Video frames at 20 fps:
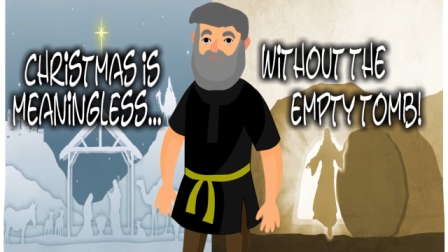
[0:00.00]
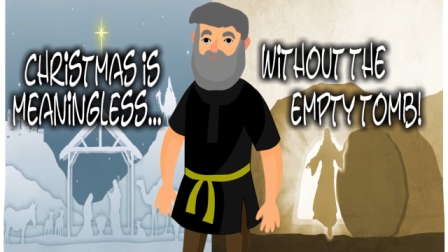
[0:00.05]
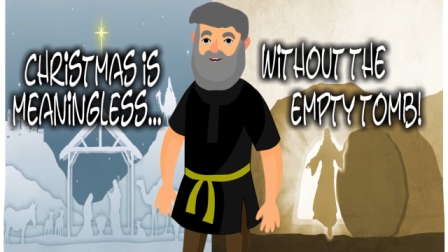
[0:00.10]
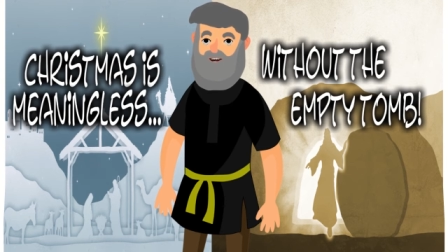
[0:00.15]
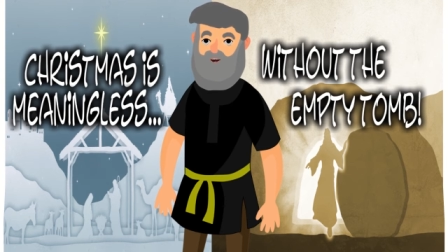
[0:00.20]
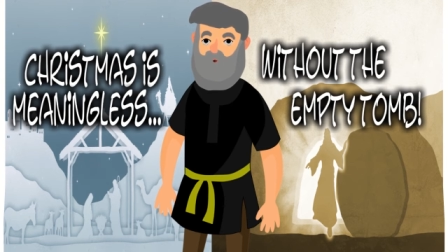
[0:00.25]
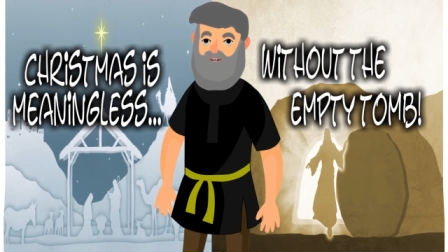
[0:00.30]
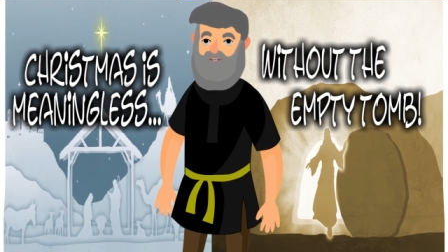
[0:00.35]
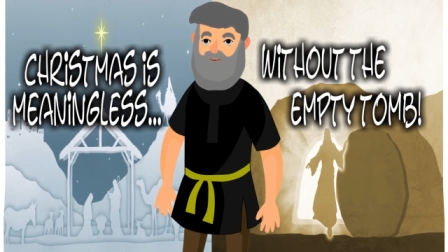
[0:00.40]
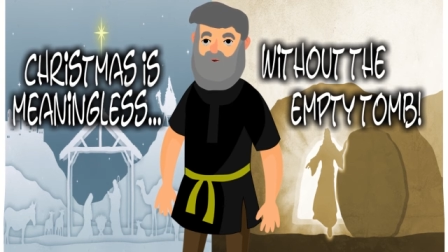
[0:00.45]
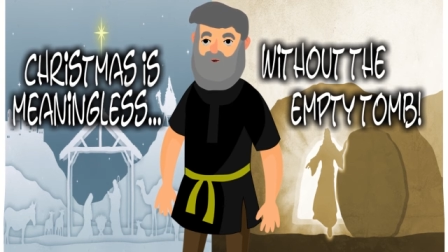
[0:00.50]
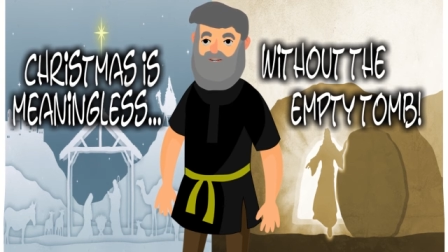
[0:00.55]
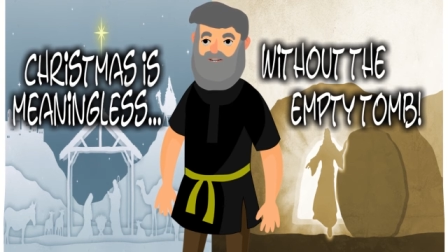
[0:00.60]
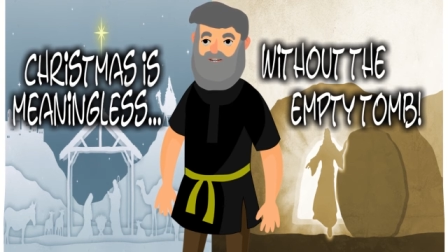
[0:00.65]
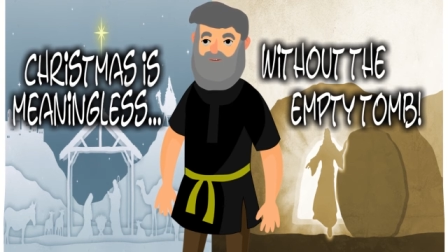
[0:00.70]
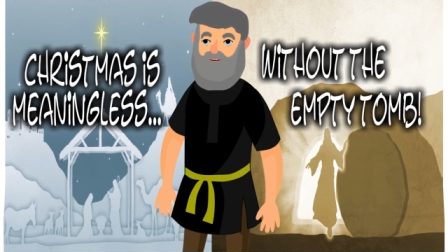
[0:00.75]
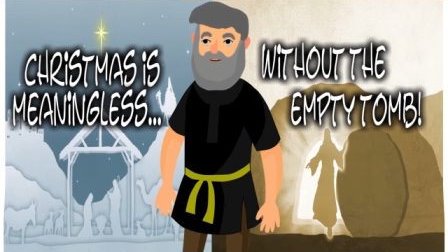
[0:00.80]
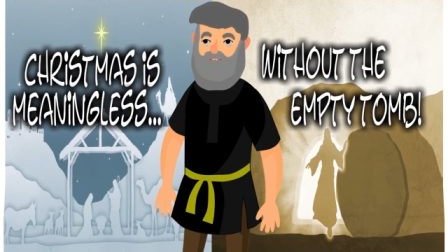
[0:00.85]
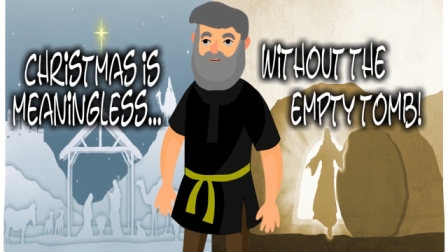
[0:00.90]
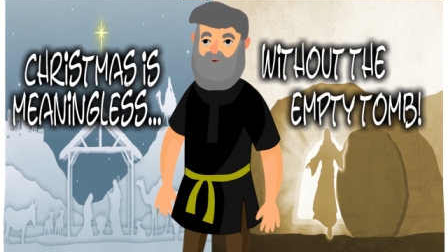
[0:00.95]
There's a
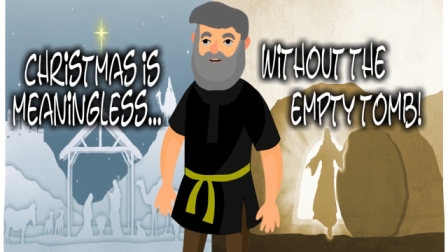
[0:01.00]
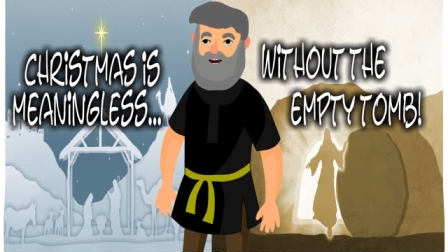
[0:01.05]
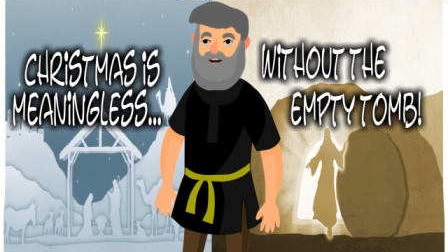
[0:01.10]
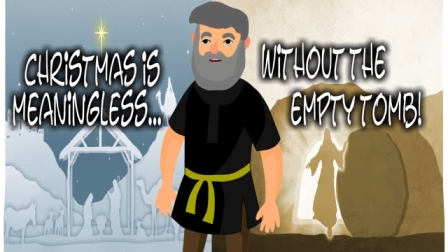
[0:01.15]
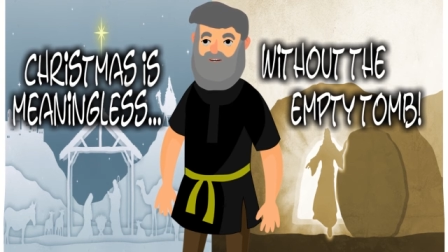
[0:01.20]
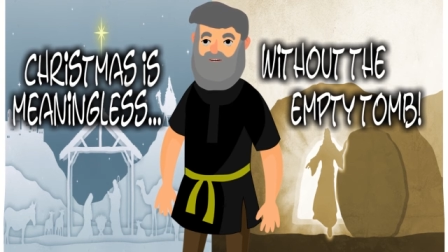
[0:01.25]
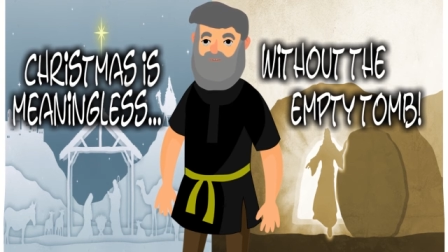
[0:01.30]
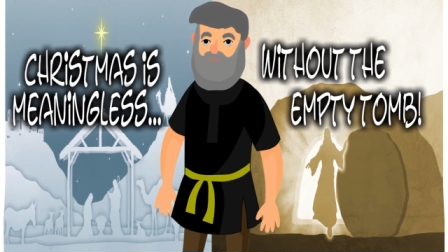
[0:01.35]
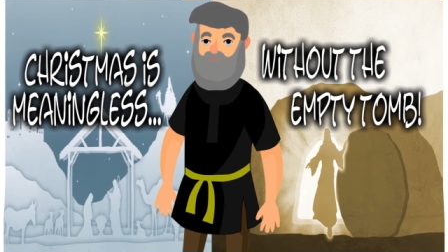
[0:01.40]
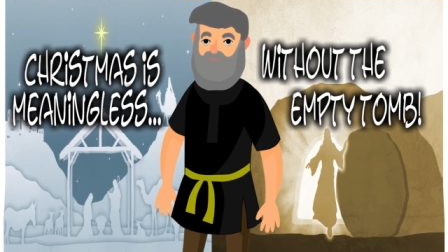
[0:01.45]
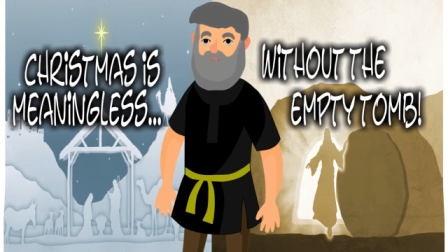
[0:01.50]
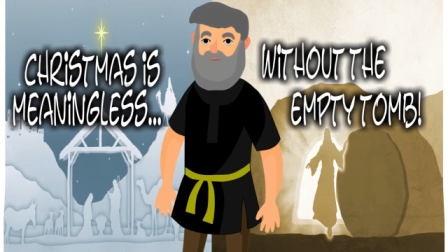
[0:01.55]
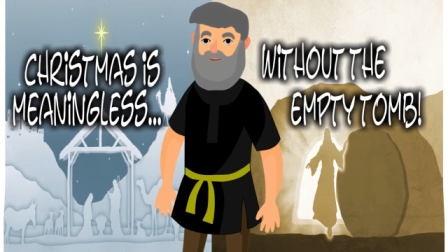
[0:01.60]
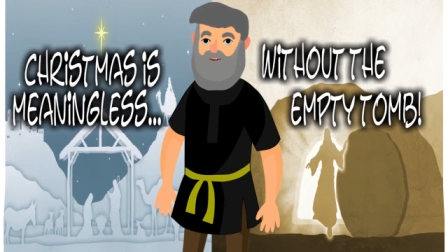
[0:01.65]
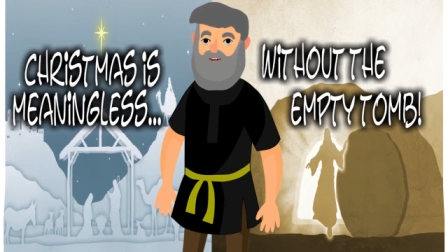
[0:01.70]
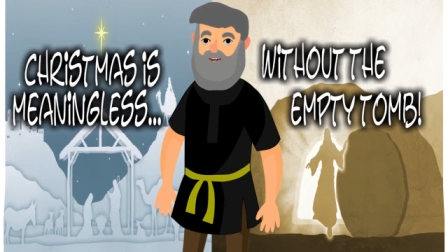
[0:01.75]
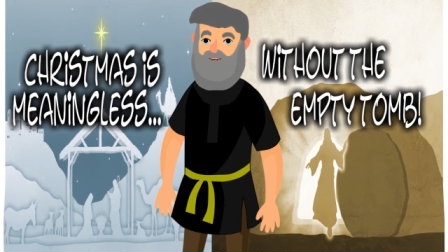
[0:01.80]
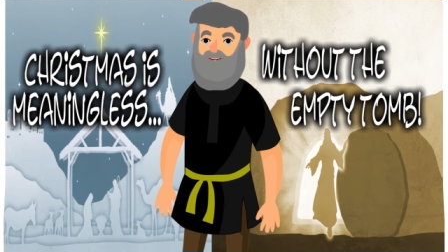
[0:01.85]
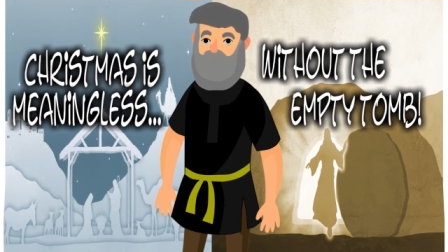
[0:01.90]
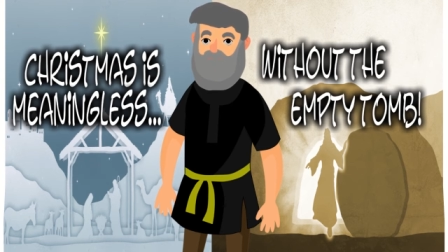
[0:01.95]
reason for that,
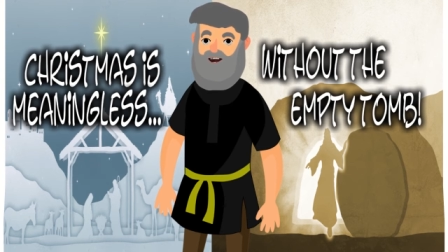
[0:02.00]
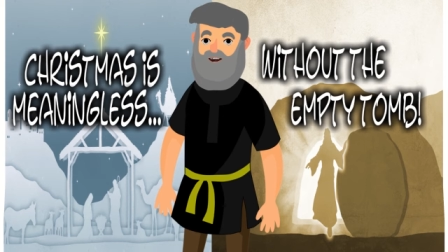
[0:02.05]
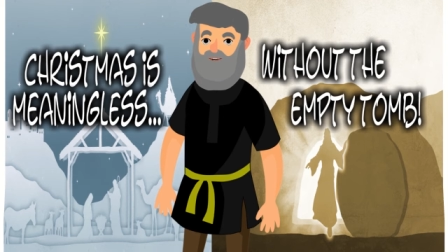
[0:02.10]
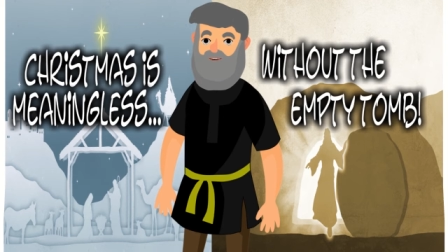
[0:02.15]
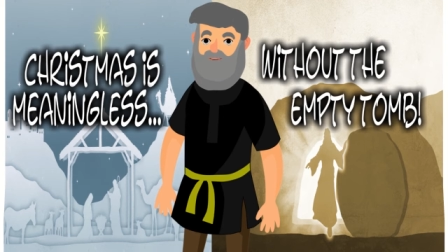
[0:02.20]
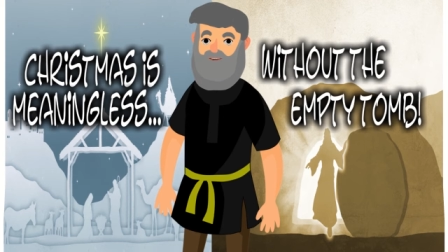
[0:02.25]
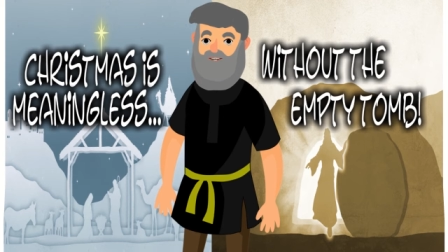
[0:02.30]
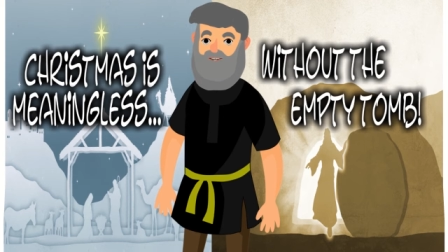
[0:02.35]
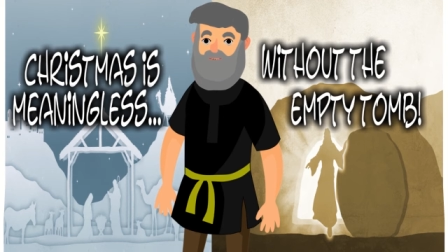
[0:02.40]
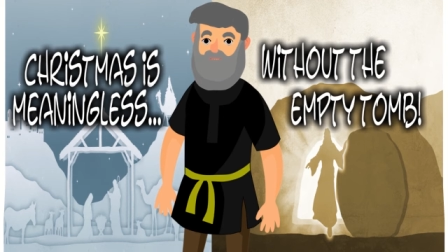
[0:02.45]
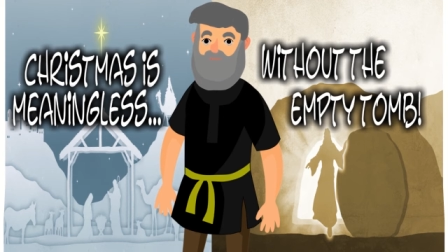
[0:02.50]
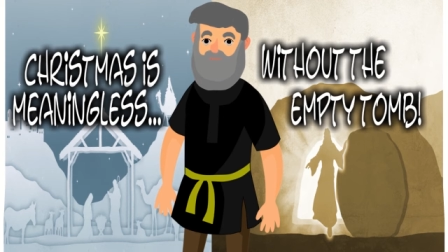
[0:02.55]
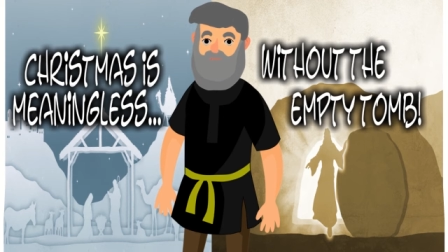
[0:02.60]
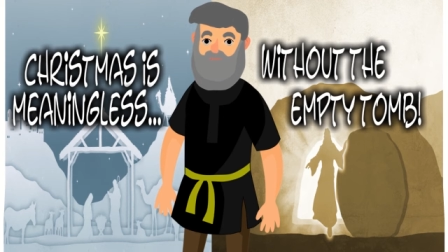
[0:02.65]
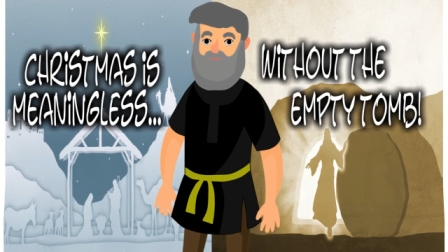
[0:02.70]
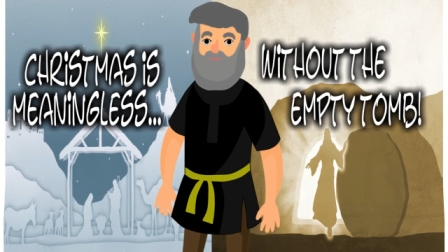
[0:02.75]
it's balance.